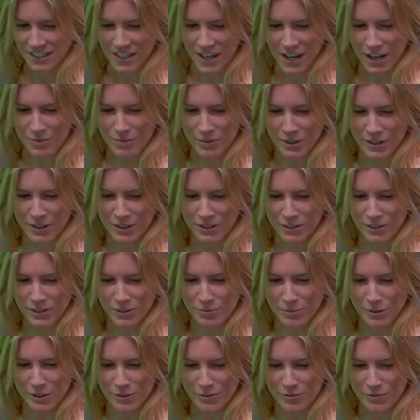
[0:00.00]
I'm like a little
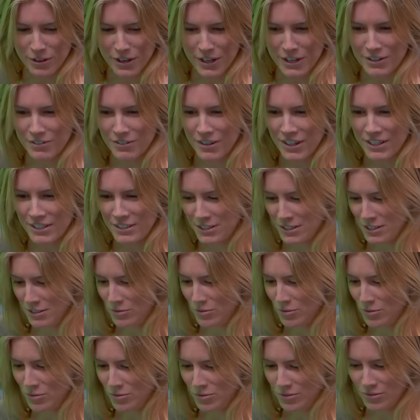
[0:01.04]
bit afraid of that.
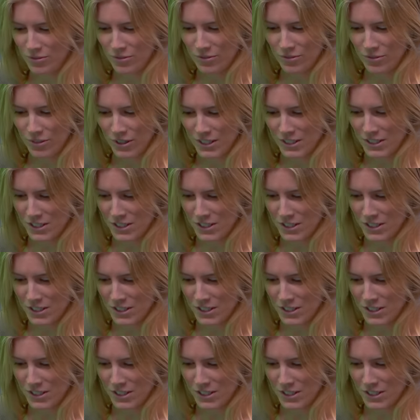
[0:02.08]
What